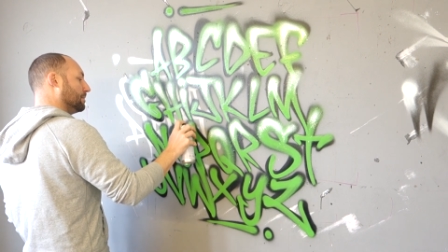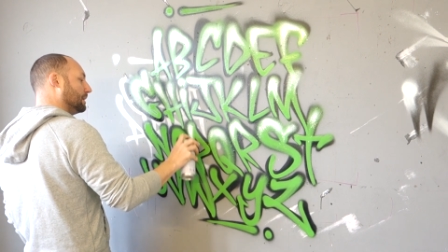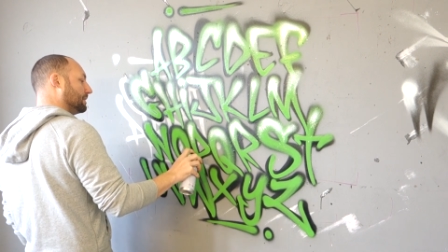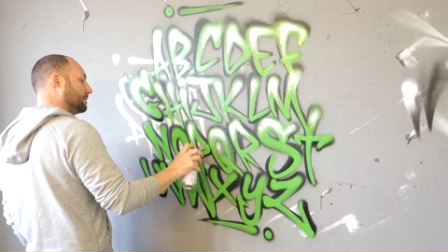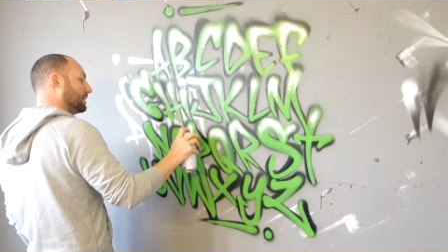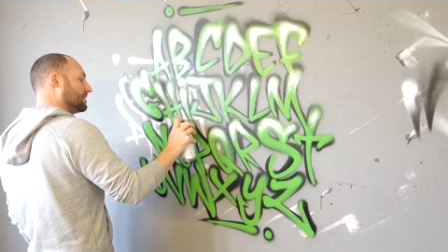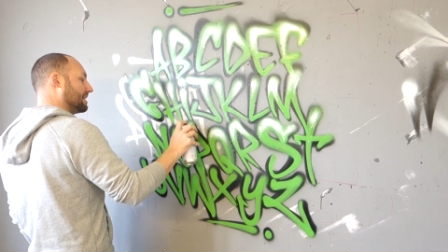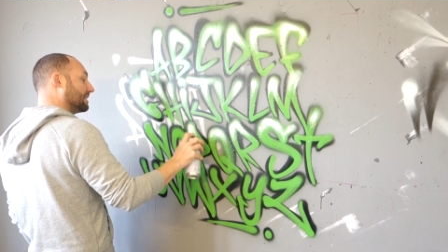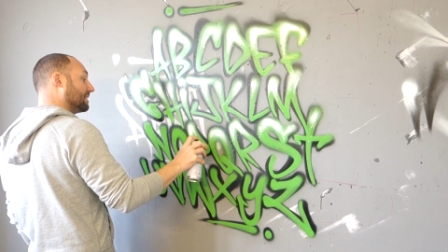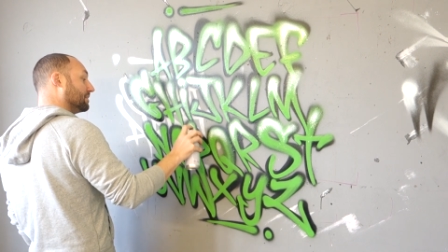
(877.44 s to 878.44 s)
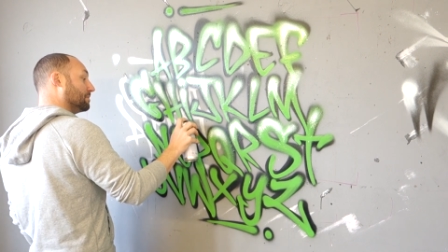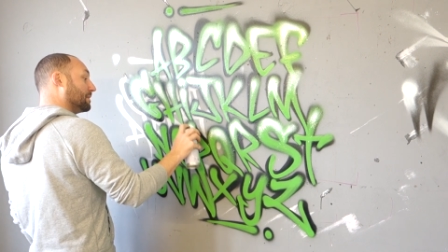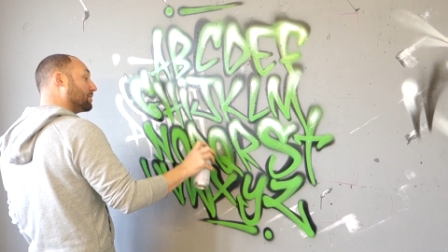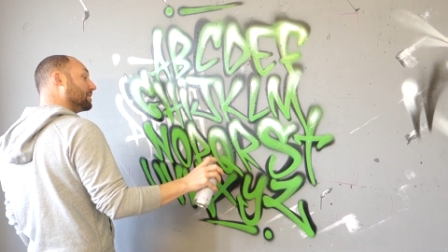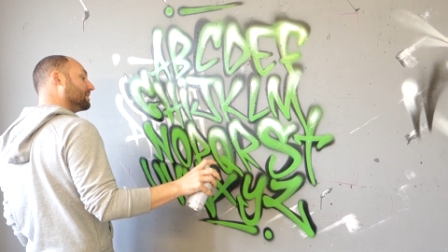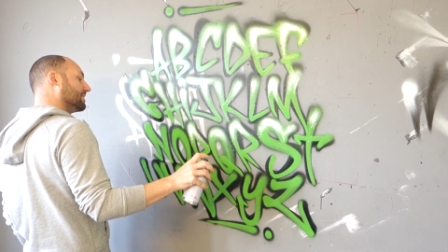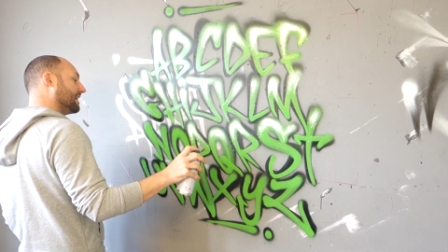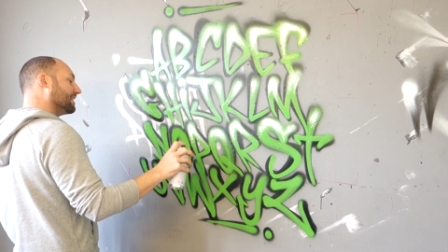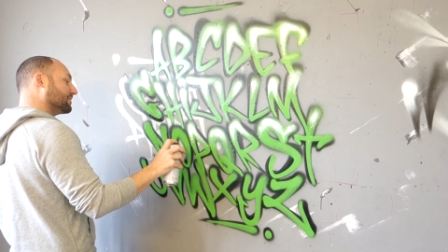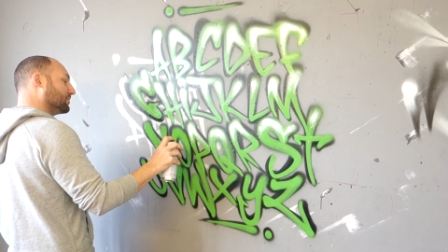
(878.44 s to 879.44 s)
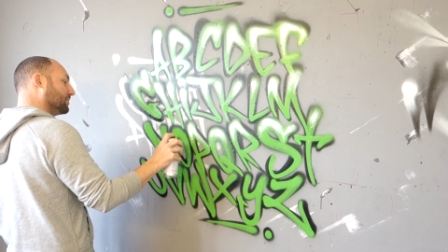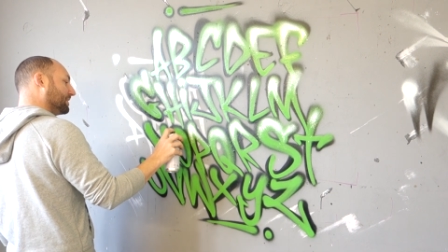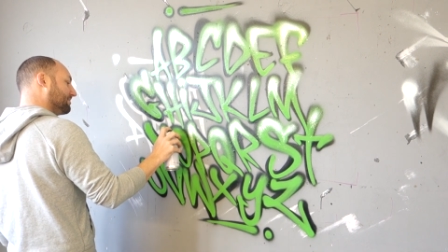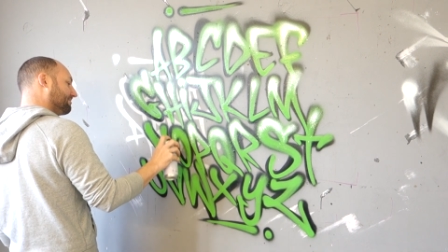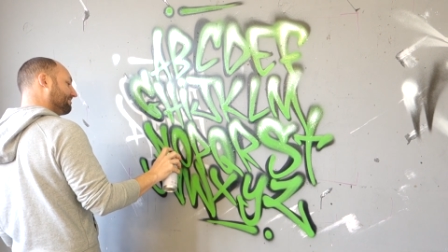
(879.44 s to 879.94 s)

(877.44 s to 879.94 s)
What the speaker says: But because I've given my word, I had to do it.